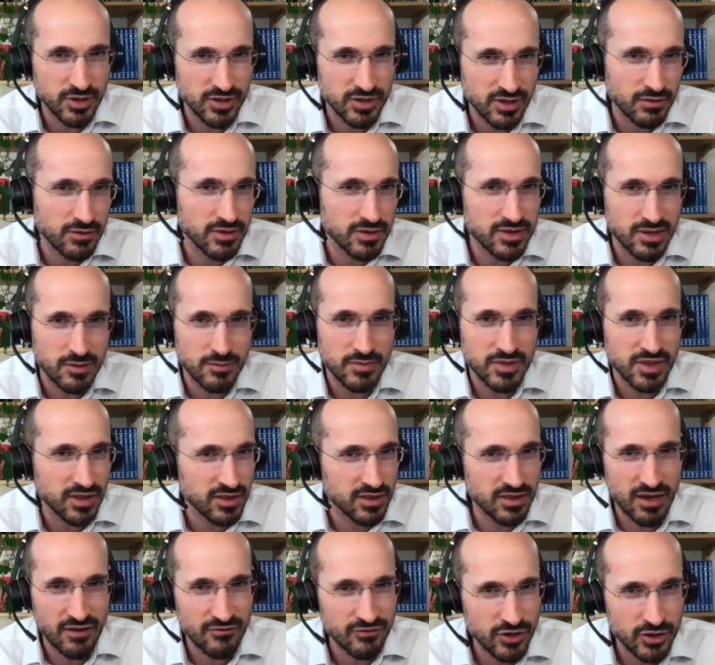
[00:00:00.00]
but there is
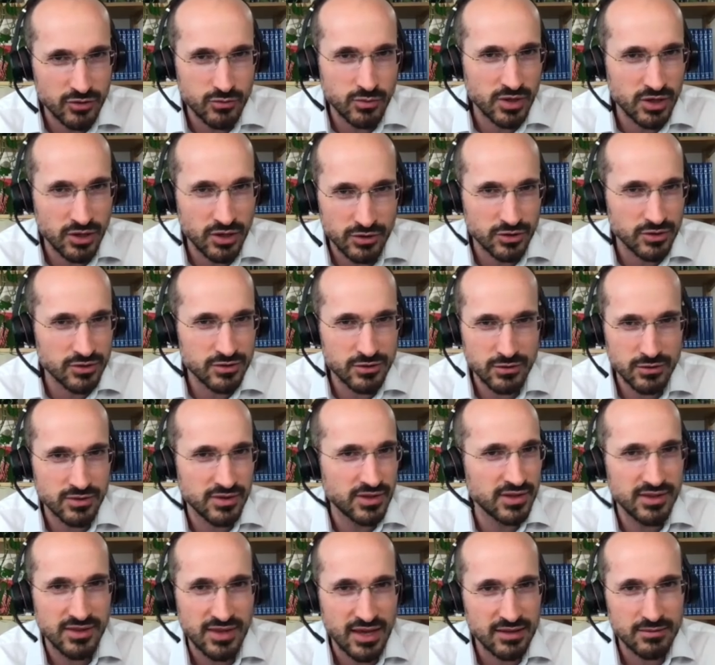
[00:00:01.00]
something they have not really understood,